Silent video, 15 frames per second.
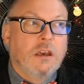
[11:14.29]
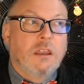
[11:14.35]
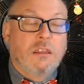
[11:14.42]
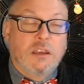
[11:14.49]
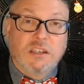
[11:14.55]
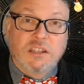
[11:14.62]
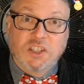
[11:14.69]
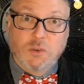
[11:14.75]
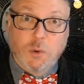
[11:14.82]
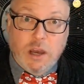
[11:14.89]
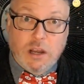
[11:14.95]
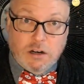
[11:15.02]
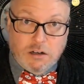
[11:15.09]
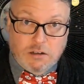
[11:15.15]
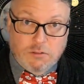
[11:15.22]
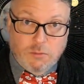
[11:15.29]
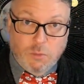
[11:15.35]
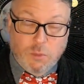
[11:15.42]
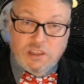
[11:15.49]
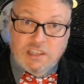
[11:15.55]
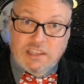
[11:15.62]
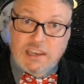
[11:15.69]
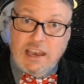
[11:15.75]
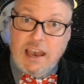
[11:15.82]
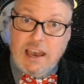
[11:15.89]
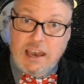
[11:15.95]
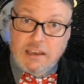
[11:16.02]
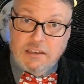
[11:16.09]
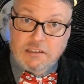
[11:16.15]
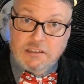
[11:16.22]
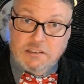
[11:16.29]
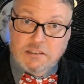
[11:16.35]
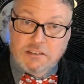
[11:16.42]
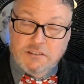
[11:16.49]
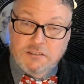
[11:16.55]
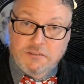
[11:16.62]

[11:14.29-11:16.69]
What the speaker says: This sweater with the eyes